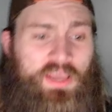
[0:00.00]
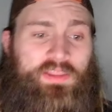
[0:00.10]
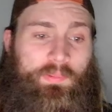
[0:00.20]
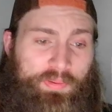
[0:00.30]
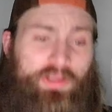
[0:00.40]

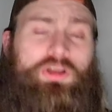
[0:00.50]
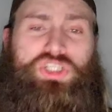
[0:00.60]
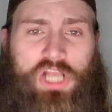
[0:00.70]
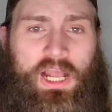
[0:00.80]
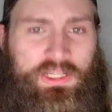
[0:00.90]
the bigger
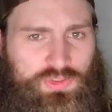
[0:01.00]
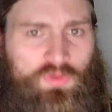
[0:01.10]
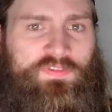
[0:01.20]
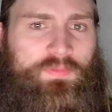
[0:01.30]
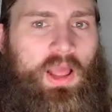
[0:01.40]
shots
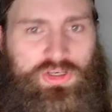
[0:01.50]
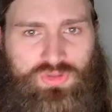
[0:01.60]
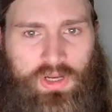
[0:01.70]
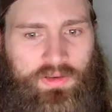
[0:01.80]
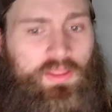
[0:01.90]
were from
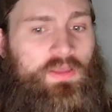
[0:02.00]
Andrade.